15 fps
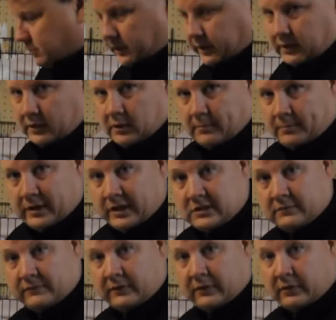like a
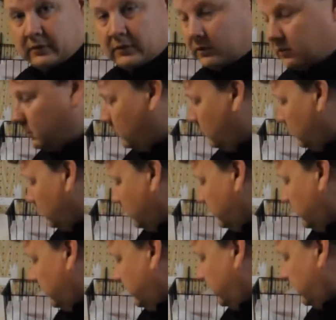Headspell or
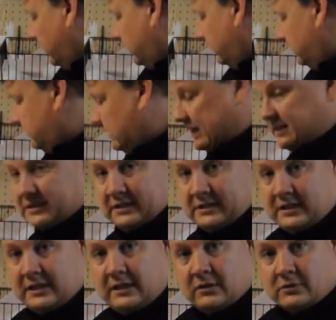a
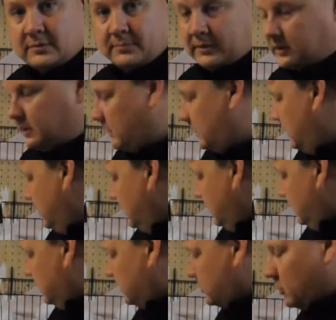SCT or something like that,
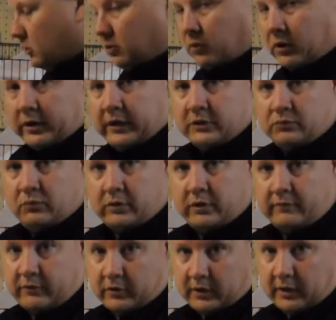the internal workings will
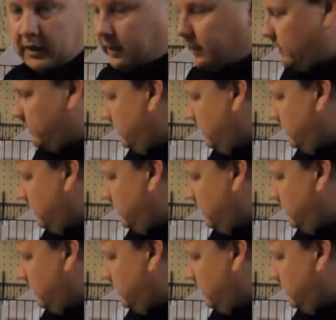get very hot,